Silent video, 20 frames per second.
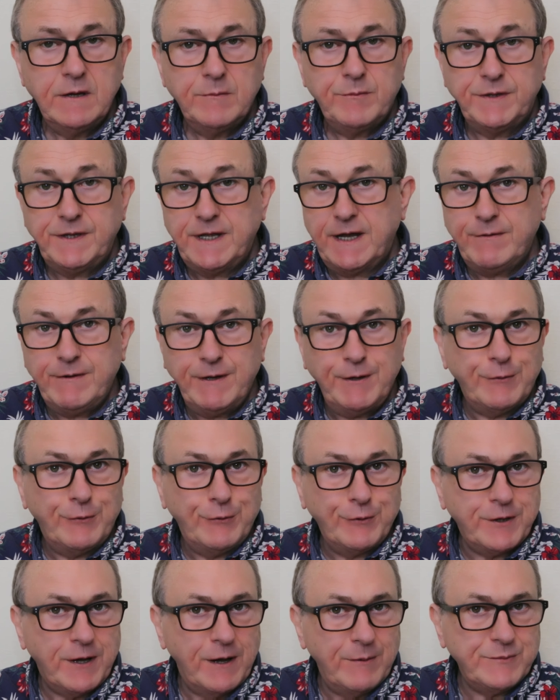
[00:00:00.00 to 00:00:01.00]
But now it
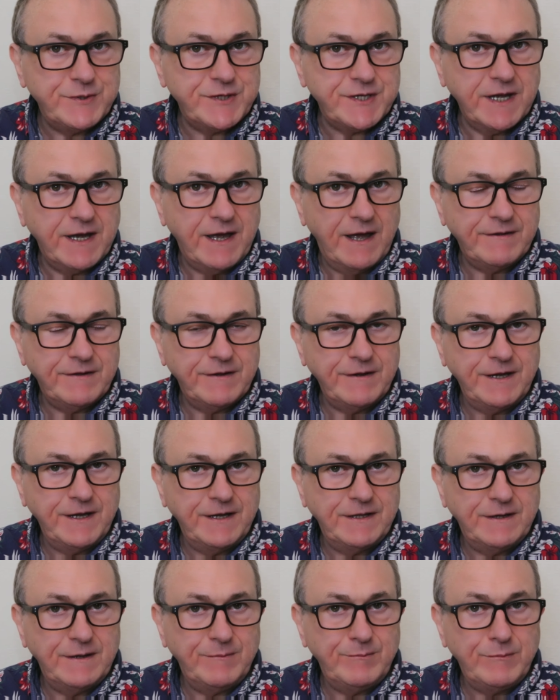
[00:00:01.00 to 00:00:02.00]
all comes together
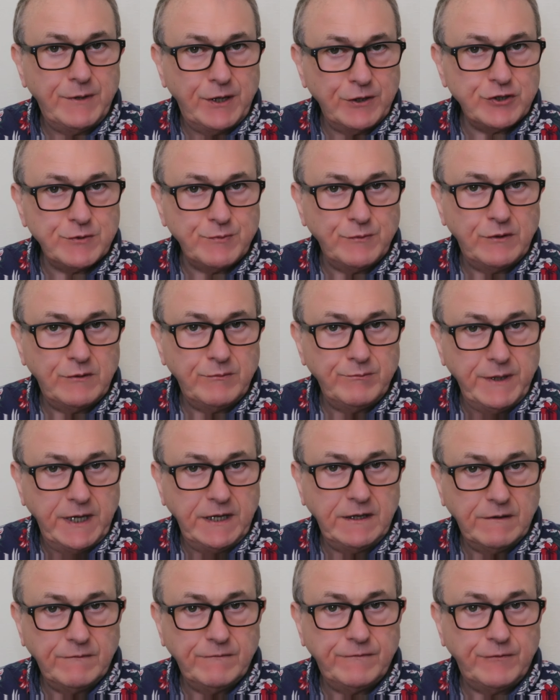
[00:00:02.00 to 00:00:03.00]
in a much more
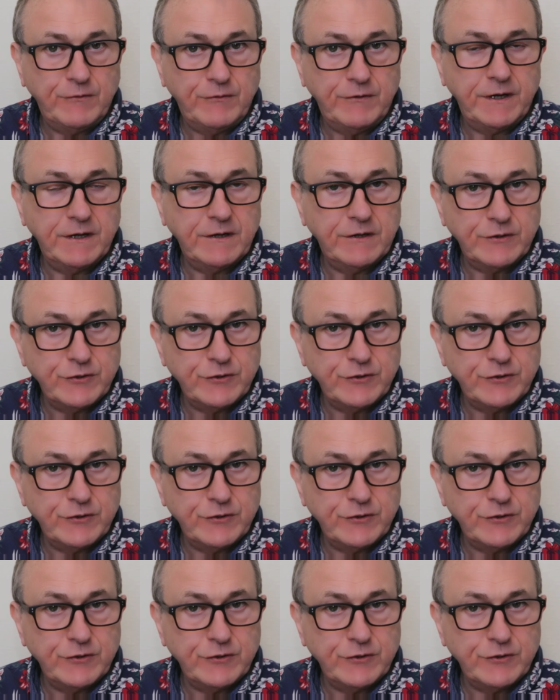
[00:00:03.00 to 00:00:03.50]
meaningful and